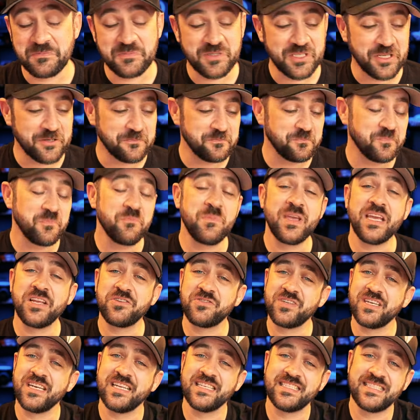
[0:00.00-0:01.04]
So be
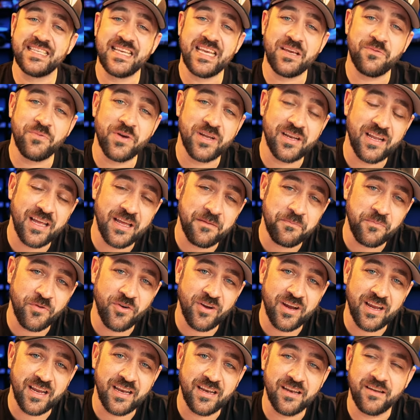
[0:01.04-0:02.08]
interesting to see what
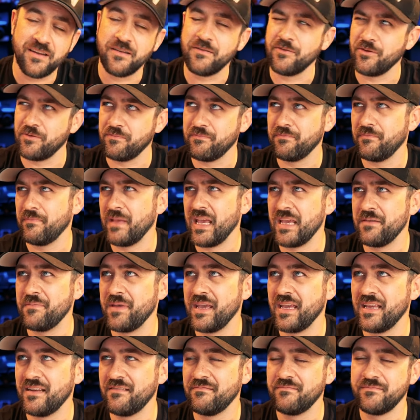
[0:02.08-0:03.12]
upgrade or
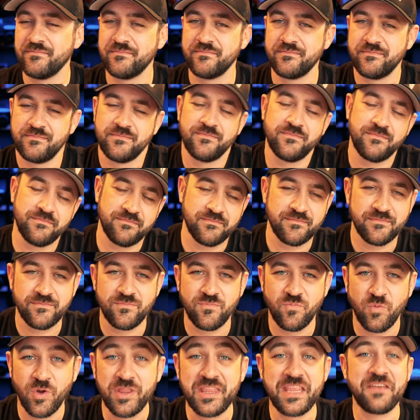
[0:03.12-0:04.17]
Baymain,
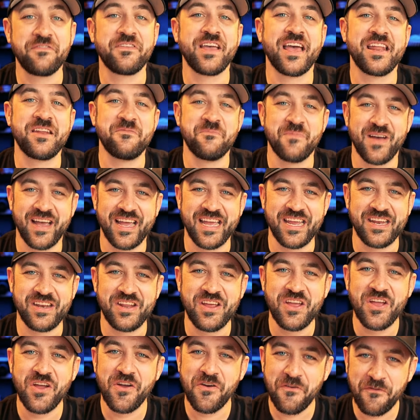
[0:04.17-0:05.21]
what they've got in mind
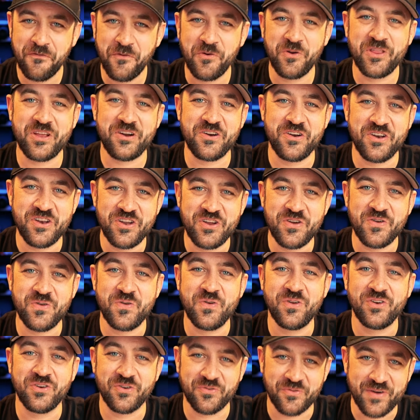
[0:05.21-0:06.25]
for their new
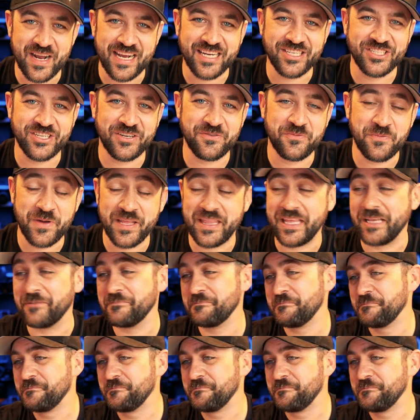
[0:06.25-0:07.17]
direction with it.